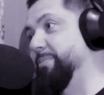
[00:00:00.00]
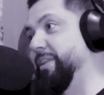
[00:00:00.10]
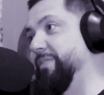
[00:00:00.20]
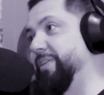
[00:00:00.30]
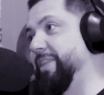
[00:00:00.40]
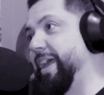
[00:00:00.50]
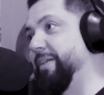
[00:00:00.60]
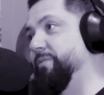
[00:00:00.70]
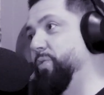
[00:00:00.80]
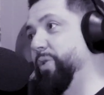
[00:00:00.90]
leaving
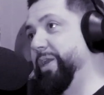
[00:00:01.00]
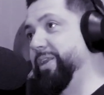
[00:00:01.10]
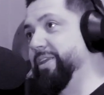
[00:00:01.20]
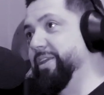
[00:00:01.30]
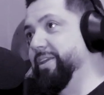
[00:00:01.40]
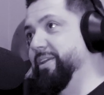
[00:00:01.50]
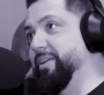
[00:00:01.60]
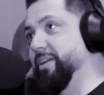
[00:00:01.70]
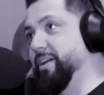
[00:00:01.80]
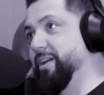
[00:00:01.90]
that void,
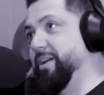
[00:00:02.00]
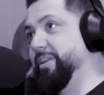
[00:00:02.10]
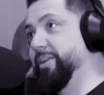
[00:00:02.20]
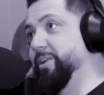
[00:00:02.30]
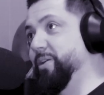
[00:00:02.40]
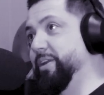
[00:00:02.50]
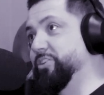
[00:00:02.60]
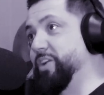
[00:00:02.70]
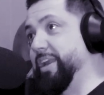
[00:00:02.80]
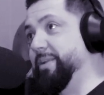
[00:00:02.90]
you know, and
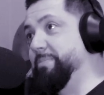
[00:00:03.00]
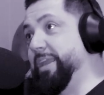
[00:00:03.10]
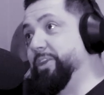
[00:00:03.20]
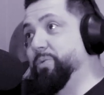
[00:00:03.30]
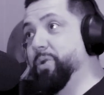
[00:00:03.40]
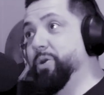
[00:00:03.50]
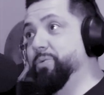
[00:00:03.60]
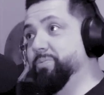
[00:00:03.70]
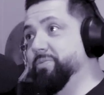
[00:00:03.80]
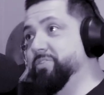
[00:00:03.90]
trying to make your own.